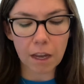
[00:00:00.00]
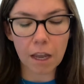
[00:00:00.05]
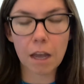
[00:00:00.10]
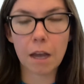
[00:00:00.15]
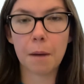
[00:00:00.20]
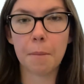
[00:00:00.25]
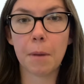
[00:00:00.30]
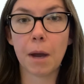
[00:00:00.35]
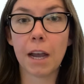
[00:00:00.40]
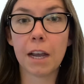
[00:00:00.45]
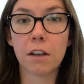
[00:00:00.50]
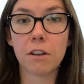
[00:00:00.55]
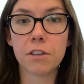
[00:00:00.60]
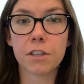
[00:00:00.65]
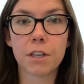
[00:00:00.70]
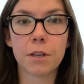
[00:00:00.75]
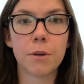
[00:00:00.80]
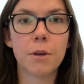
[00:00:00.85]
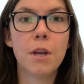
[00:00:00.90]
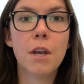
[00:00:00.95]
I
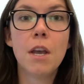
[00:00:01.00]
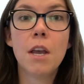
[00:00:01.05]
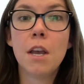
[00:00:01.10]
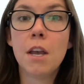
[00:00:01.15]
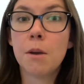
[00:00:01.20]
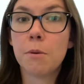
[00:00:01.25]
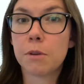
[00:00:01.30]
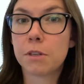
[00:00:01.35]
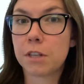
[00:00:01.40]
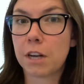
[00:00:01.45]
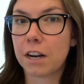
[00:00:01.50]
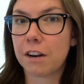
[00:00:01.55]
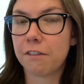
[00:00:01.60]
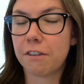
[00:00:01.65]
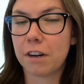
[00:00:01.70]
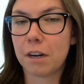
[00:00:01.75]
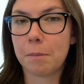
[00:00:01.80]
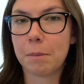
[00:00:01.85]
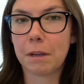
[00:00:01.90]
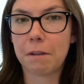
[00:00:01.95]
also was not a
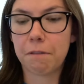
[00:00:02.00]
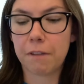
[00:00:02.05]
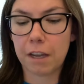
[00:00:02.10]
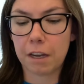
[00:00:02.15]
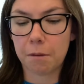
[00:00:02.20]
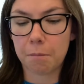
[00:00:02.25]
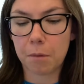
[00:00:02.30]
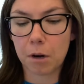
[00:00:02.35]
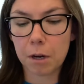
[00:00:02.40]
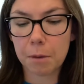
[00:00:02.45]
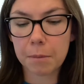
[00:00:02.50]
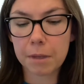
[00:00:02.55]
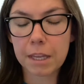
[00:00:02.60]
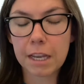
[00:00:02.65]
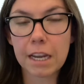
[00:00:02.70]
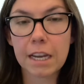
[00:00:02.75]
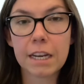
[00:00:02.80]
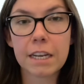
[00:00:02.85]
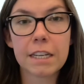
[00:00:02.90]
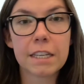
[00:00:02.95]
very big fan of
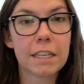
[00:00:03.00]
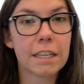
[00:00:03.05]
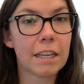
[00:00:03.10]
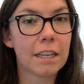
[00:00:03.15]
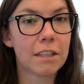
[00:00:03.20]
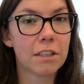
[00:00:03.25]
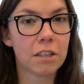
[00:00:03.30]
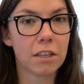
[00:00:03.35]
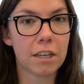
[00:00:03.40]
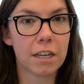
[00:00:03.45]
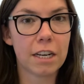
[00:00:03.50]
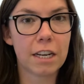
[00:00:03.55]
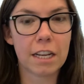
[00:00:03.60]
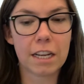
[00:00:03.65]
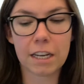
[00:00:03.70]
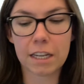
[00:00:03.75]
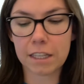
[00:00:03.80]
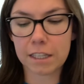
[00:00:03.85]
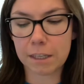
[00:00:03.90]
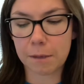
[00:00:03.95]
marmalade until I started
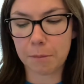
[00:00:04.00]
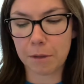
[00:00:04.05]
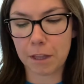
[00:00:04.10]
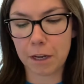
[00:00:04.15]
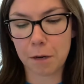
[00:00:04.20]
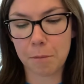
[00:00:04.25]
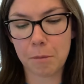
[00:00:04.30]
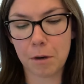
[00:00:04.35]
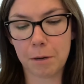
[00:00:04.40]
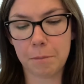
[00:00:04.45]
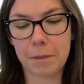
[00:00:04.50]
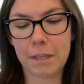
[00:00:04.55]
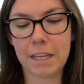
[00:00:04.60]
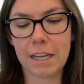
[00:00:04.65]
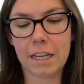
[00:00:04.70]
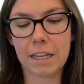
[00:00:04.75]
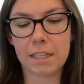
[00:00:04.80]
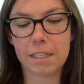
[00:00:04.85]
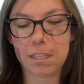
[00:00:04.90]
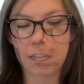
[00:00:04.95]
eating some of their
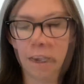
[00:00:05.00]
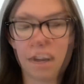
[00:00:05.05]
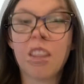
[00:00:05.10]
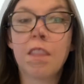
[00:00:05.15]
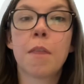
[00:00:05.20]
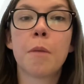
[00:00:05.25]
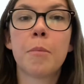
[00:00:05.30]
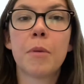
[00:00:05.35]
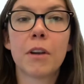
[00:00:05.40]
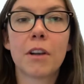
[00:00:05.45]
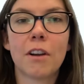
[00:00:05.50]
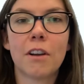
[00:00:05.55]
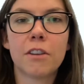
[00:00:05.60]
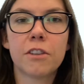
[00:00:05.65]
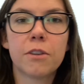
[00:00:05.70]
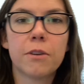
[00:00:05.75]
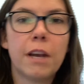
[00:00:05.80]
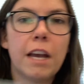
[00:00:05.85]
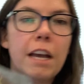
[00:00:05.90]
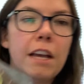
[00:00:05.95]
marmalades. And the book
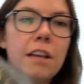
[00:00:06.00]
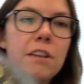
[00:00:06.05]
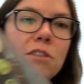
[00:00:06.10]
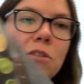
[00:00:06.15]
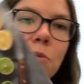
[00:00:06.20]
also has